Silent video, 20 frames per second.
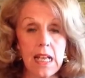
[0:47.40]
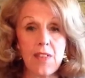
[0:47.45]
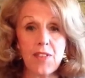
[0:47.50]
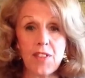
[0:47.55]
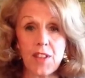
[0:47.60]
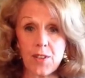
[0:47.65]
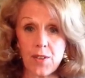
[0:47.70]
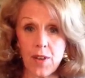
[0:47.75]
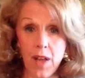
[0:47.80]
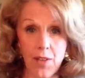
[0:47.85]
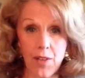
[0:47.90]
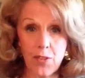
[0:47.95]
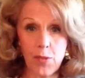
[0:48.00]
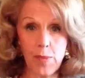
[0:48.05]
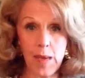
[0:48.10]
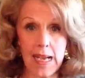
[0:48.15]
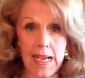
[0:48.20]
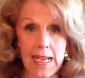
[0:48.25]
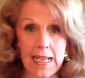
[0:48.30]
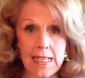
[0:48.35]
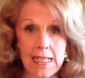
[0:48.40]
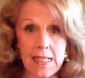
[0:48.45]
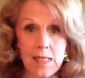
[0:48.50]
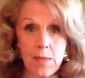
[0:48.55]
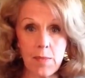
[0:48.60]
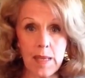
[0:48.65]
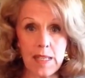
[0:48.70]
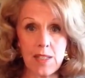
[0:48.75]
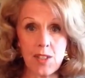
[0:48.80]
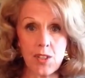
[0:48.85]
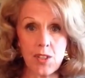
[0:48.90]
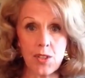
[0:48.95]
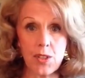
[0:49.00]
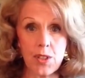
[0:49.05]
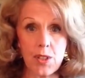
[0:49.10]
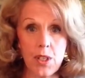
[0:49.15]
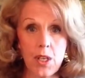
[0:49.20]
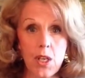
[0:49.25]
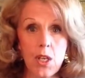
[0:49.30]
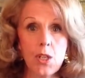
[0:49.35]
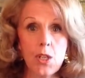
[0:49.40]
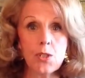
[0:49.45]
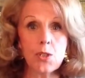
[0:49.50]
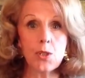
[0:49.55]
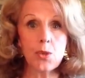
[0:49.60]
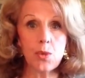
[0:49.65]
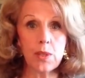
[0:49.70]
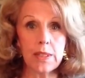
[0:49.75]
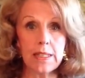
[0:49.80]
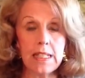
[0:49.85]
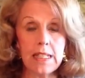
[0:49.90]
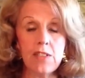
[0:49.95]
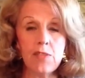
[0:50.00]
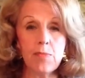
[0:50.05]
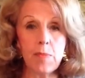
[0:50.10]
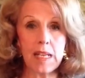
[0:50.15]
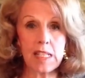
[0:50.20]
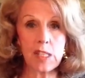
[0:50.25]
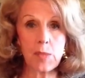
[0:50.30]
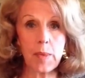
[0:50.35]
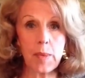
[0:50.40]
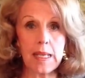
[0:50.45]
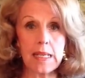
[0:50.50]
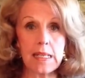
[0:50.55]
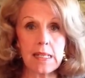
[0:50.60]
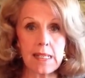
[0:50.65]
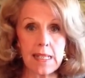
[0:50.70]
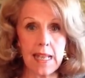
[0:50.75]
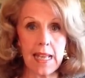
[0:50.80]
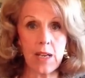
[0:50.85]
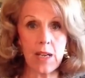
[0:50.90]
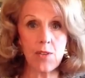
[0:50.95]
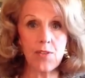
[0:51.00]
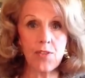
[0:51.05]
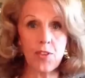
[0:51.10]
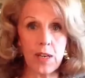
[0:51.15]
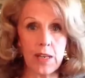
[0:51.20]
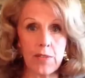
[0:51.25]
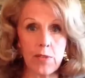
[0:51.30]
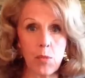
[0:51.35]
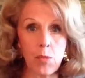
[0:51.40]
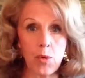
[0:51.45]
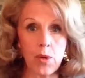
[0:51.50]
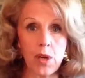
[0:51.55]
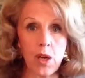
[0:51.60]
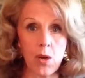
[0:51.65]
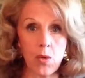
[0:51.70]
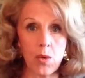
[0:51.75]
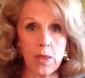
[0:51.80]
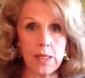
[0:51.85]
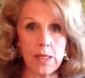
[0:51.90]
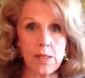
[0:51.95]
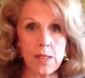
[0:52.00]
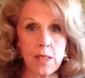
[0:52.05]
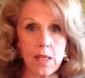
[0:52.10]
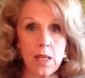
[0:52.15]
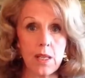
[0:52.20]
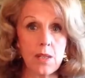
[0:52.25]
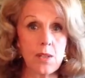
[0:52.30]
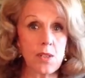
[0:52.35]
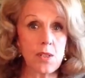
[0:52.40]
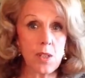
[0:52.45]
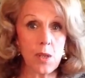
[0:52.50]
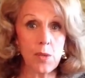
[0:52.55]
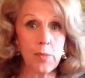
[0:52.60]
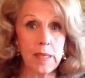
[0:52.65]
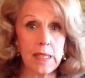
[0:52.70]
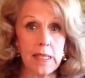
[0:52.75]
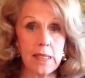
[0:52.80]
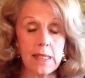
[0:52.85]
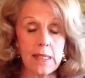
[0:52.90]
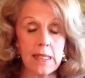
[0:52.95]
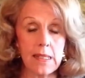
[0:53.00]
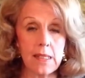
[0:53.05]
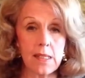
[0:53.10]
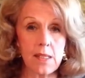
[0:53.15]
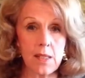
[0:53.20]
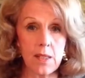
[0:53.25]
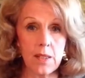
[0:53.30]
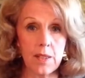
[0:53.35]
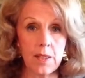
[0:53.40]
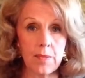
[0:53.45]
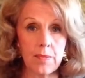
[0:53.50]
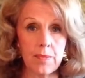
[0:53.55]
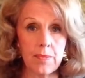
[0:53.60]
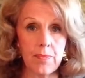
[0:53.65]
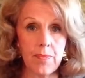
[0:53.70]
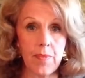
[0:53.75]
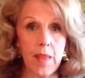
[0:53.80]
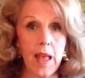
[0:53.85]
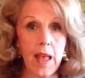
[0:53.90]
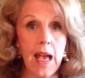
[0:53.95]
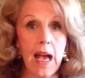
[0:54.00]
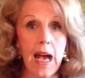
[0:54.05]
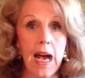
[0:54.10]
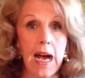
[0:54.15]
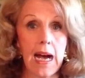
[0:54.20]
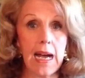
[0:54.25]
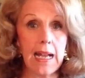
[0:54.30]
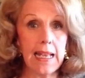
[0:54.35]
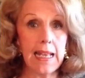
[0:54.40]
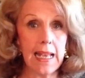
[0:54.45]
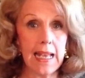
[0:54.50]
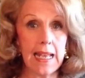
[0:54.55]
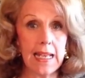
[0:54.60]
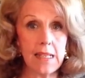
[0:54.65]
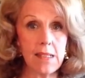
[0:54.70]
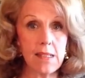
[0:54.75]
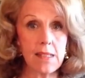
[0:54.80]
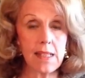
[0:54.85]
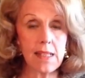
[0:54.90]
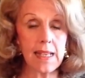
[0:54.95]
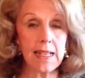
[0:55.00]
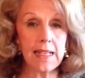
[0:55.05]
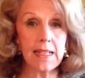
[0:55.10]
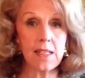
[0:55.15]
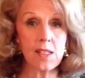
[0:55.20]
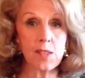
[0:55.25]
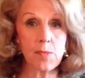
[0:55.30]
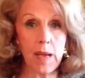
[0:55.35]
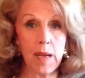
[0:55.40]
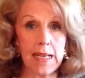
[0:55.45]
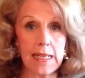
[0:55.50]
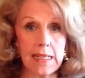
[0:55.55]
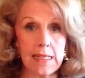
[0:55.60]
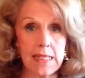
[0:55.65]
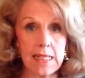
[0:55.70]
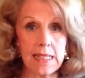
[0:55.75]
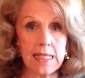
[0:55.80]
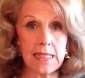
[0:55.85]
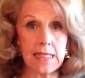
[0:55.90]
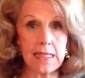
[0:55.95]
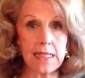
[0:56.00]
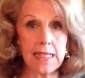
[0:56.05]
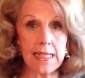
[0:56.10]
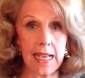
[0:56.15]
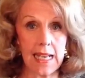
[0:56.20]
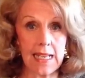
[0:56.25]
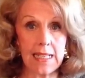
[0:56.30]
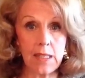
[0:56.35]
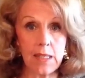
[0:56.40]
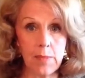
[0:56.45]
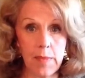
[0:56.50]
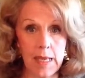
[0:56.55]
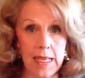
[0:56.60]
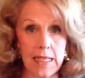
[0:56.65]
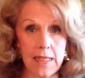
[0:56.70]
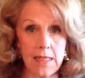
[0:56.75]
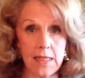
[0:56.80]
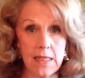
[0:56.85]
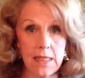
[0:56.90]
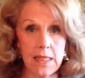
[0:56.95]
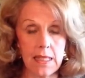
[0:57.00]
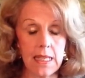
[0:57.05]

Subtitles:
that are not for my highest and best good to leave my space now, forevermore, and always. So be it, it is done. I ask, and it is my intent, and I command